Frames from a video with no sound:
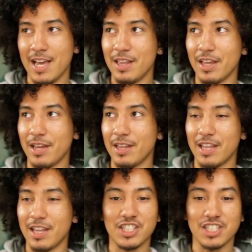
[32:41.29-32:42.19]
then
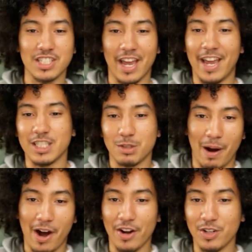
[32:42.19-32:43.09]
they just
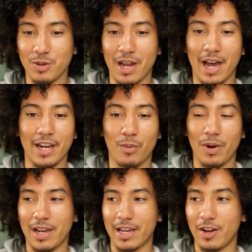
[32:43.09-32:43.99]
inspired you, not in a
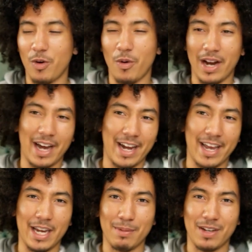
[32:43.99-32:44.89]
way like, oh, I gotta
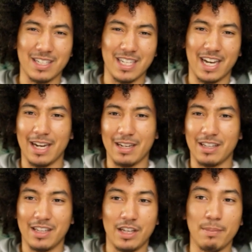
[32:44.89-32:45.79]
hit it because I gotta
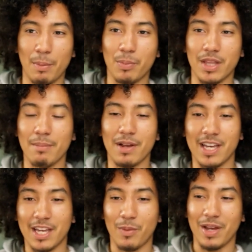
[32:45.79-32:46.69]
keep up with them, but
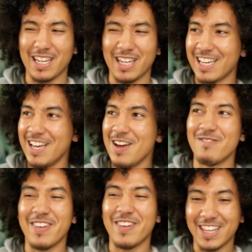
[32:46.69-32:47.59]
like in a way like,
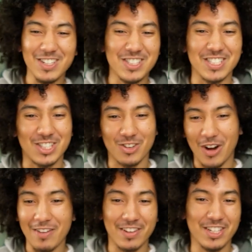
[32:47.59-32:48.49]
man, they're just
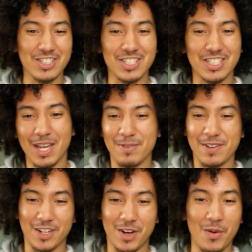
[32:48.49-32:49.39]
thriving, they're just keeping
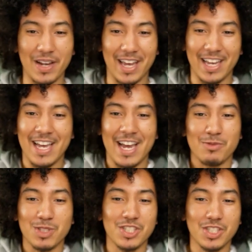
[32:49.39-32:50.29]
it going. Like, eh,
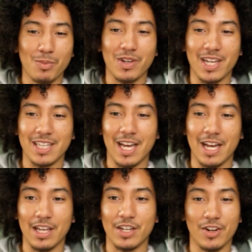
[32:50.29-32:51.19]
was there someone like
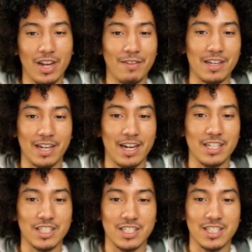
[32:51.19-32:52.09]
that in your life that kind of
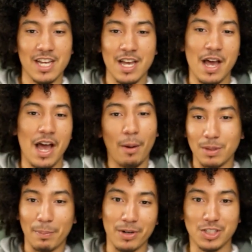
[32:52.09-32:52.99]
just helped
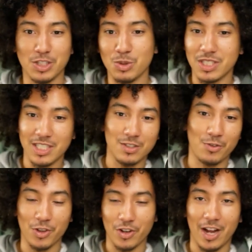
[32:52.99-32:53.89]
to push you to these further